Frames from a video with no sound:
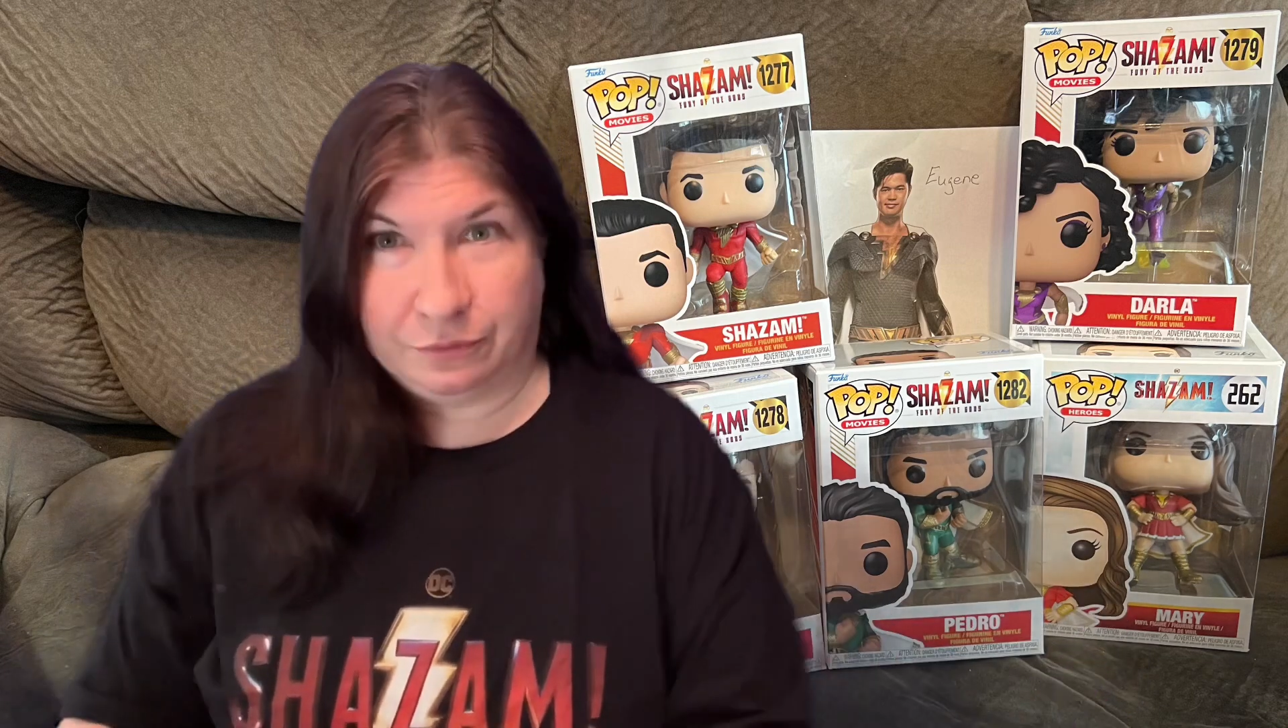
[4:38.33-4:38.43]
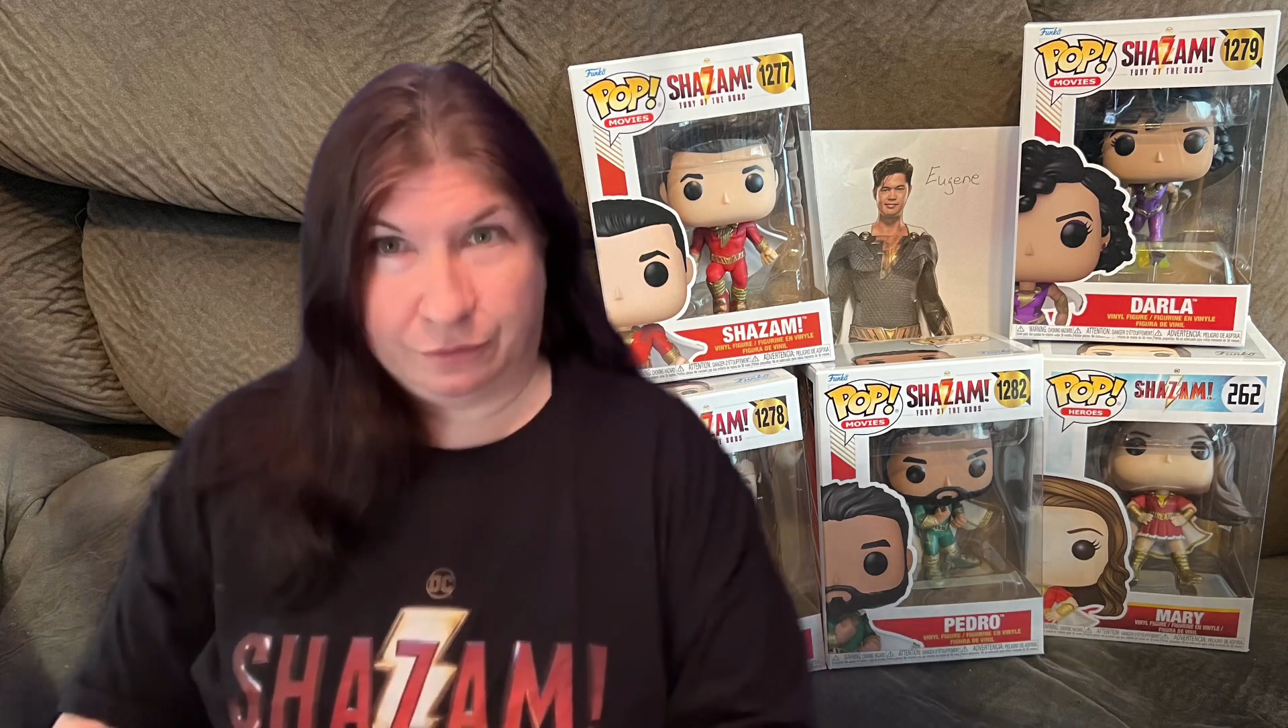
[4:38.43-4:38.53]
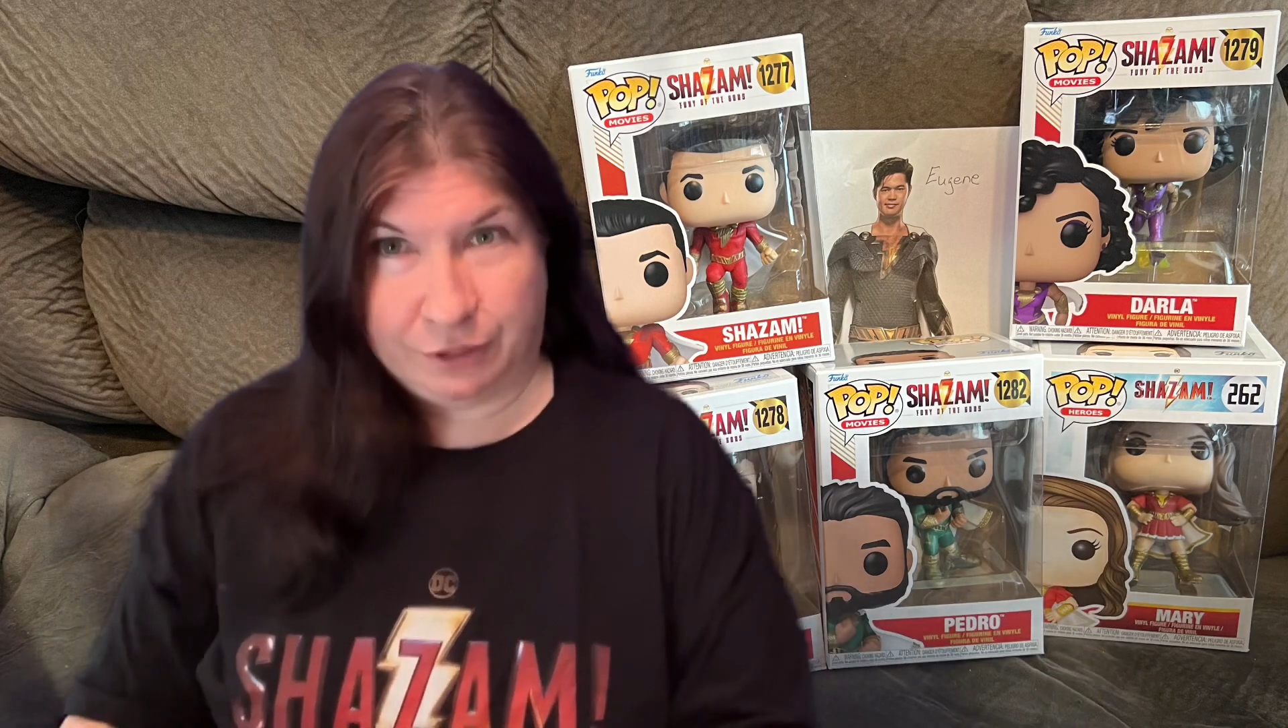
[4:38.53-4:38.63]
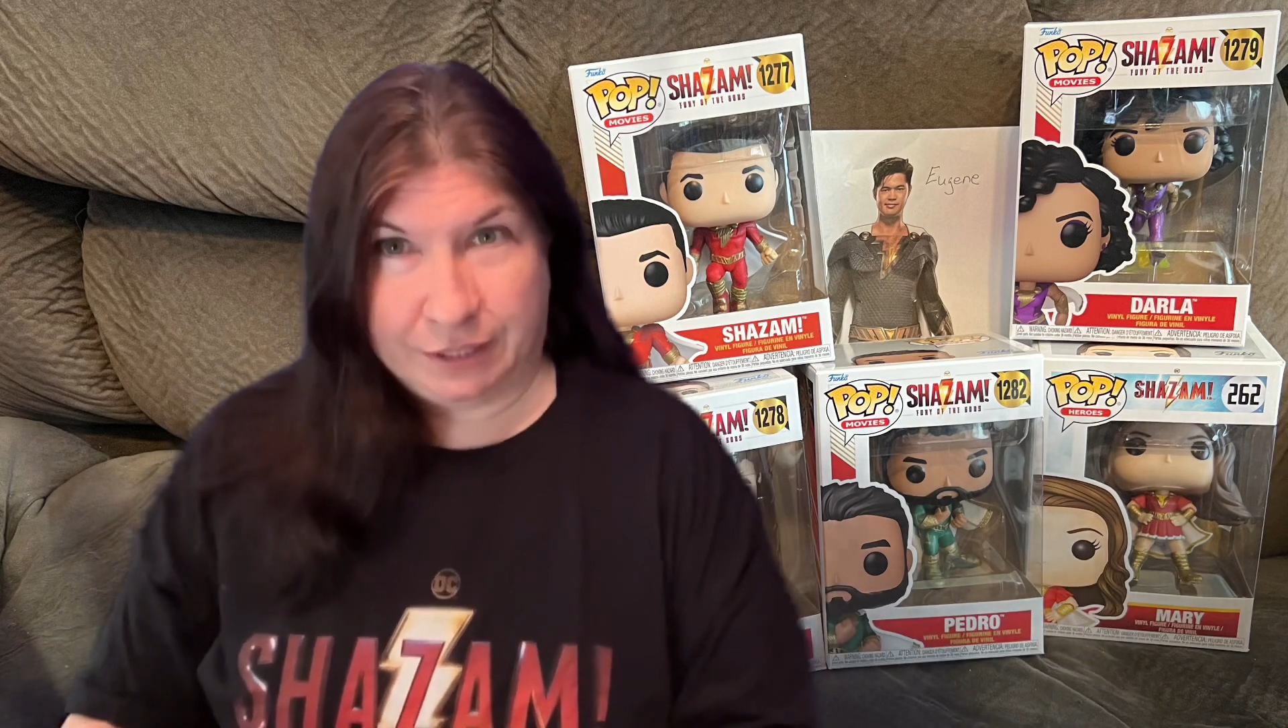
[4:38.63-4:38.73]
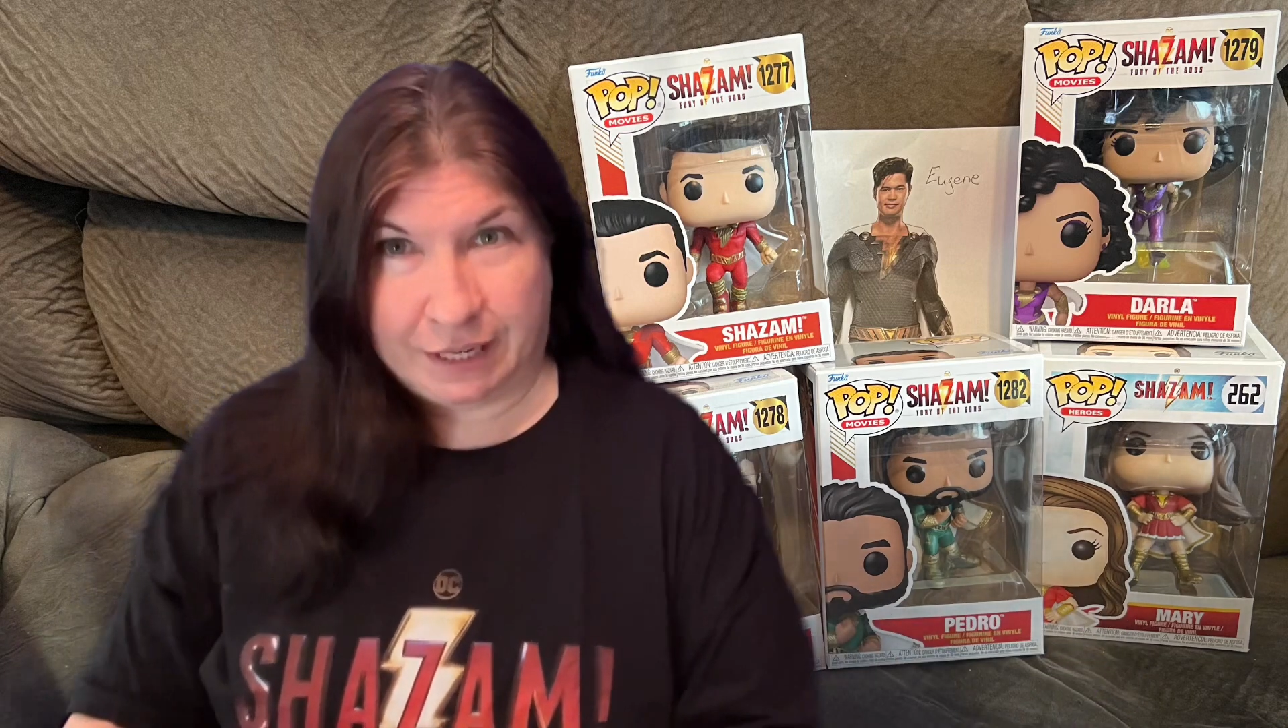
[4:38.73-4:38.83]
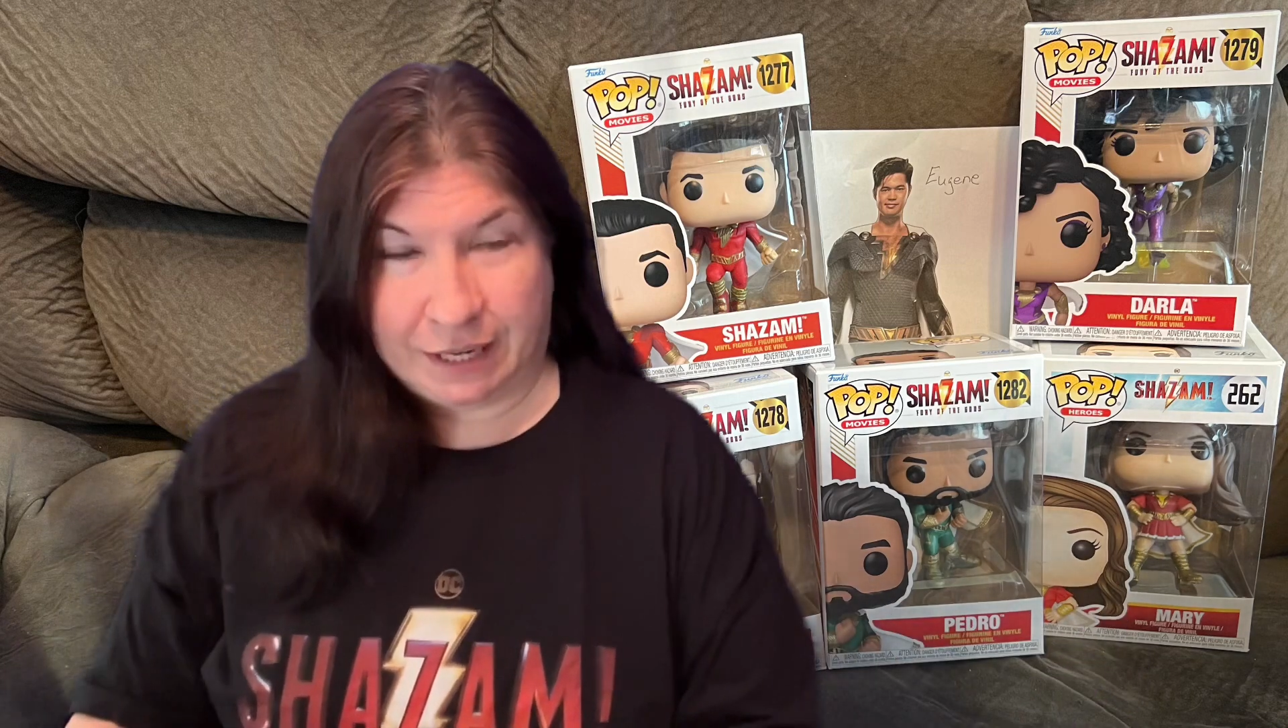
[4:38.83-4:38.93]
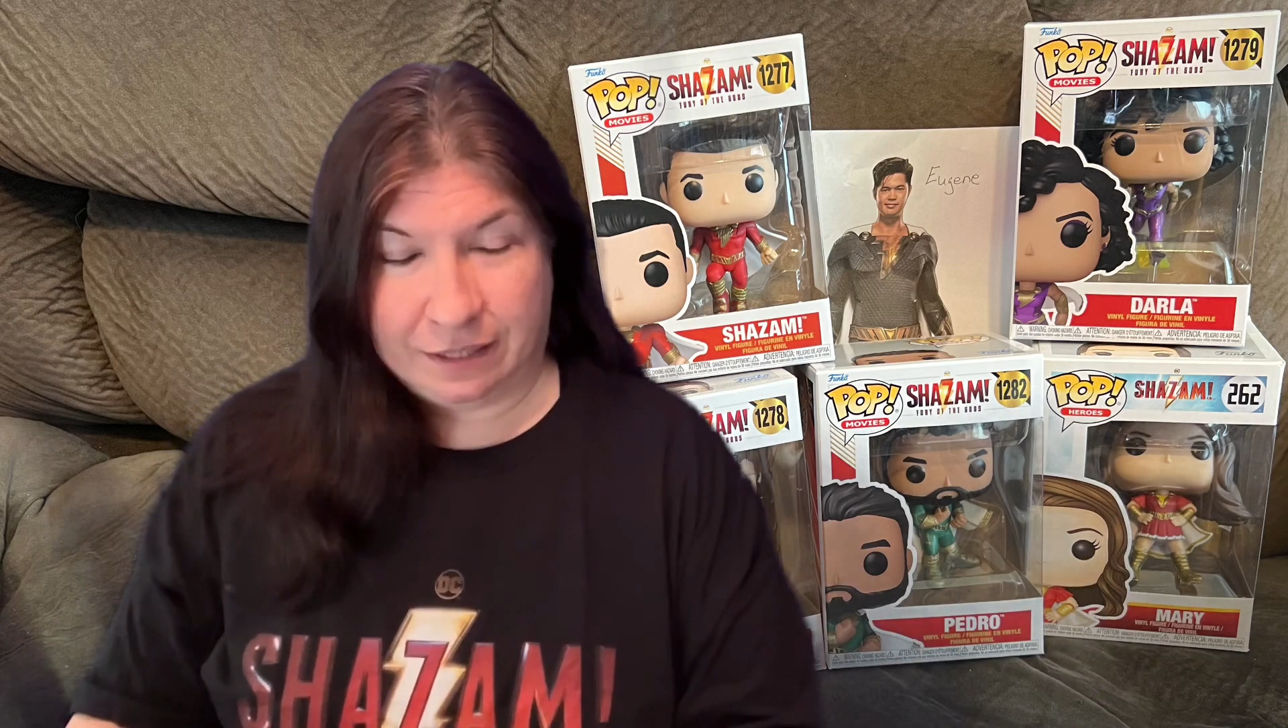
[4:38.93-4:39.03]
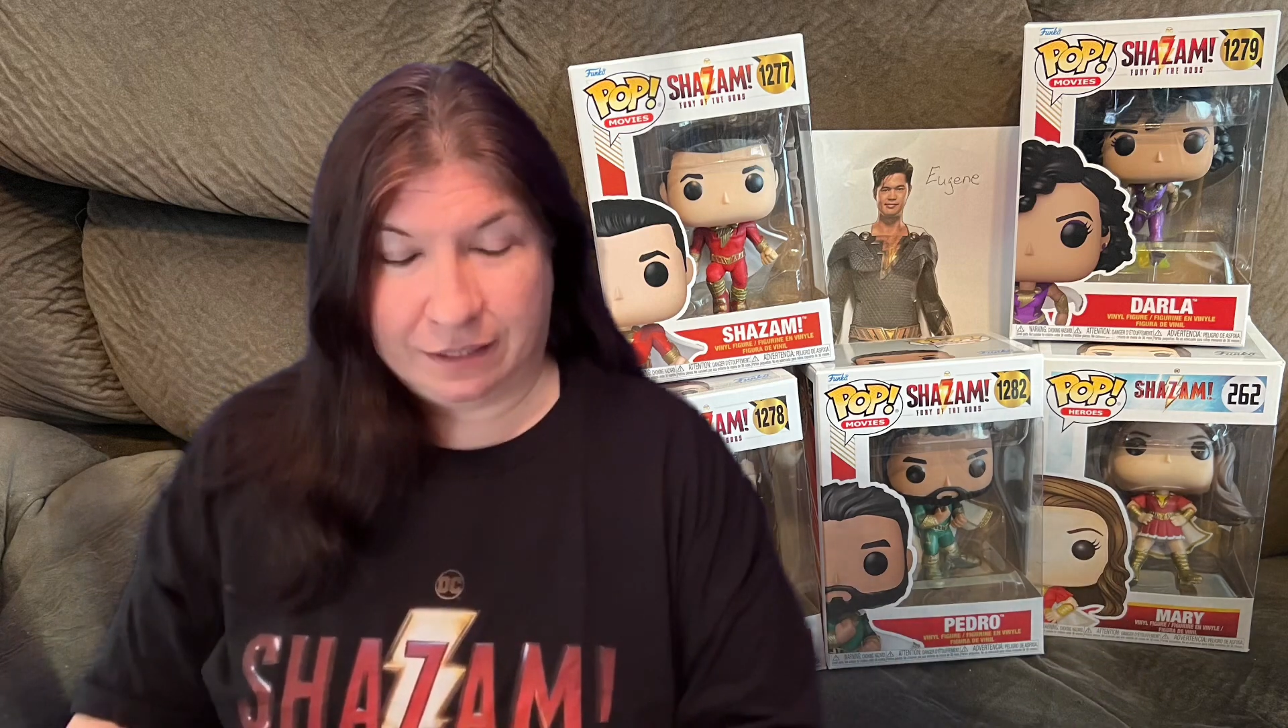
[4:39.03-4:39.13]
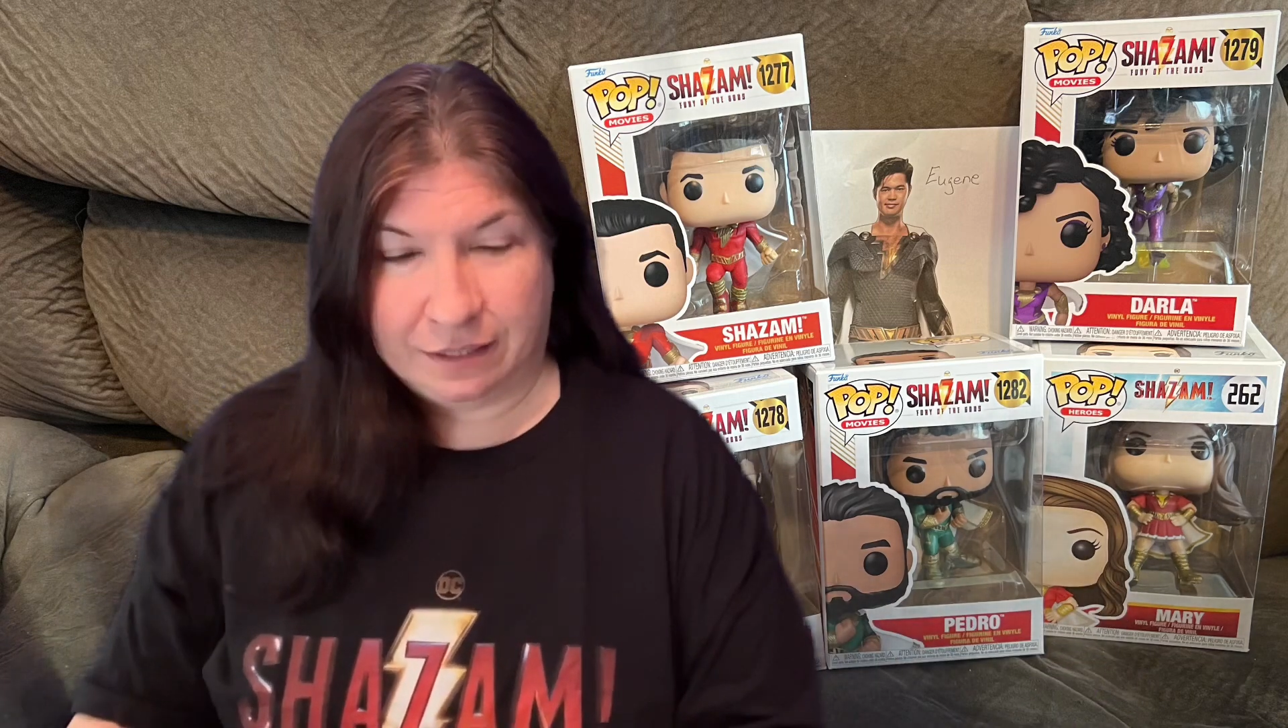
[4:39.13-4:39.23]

for today.